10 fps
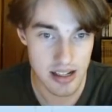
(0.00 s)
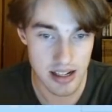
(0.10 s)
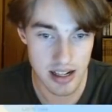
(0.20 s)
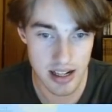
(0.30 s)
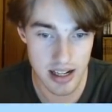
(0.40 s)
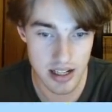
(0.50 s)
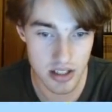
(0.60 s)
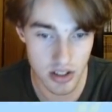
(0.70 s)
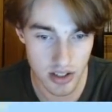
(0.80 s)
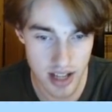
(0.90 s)

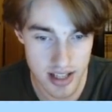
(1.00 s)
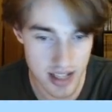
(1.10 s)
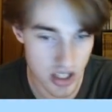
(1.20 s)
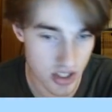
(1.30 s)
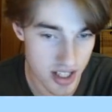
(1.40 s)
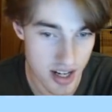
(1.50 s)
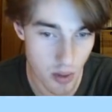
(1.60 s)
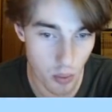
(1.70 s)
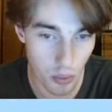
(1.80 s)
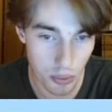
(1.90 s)
And okay, it's actually
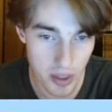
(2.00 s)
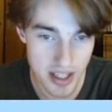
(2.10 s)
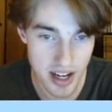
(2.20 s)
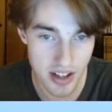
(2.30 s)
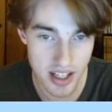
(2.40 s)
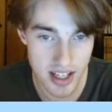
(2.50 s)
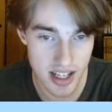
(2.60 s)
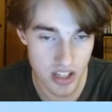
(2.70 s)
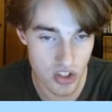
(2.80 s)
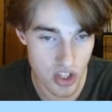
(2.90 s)
all the way down here
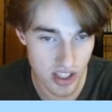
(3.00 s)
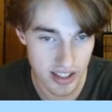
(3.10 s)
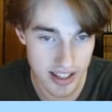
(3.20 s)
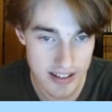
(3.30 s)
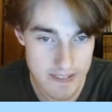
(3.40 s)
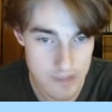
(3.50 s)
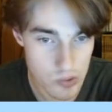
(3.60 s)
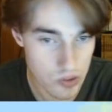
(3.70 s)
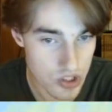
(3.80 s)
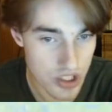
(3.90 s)
in Chile,
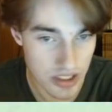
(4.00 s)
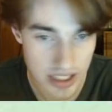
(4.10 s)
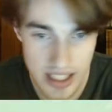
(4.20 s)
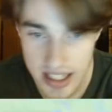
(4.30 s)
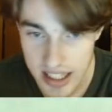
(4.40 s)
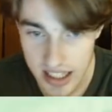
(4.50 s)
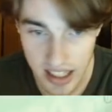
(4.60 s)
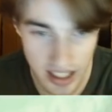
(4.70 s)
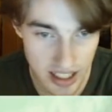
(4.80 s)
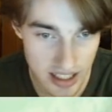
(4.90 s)

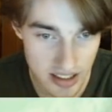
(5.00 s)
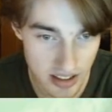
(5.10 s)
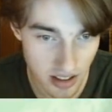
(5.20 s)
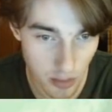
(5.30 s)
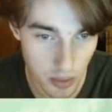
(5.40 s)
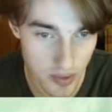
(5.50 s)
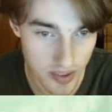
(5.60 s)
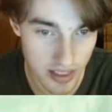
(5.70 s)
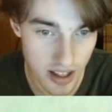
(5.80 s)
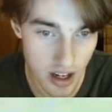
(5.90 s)
and we're
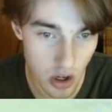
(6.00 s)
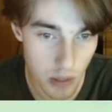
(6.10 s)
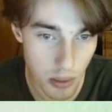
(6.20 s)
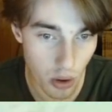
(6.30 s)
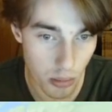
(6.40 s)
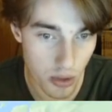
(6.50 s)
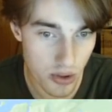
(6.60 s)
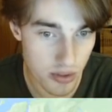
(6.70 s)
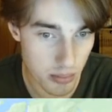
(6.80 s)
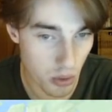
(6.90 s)
in Lago
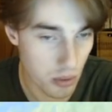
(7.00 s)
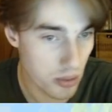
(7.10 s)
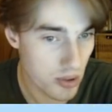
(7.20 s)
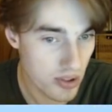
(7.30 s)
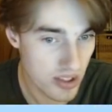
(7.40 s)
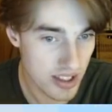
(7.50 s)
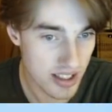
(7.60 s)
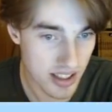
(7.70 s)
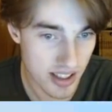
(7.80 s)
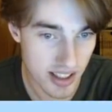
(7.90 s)
Plomo,
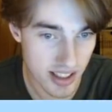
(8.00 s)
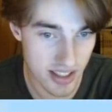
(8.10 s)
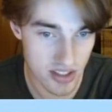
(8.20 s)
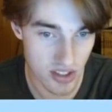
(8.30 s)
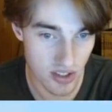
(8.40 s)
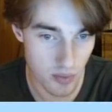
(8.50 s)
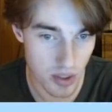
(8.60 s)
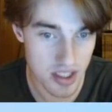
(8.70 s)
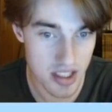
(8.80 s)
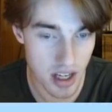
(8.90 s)
and so
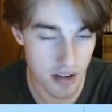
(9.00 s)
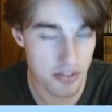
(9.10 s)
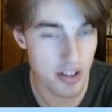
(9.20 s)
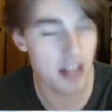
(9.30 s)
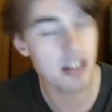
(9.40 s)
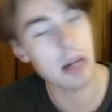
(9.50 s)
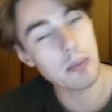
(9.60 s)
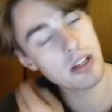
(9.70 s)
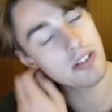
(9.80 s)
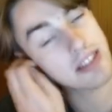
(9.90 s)
really tough round. I wonder if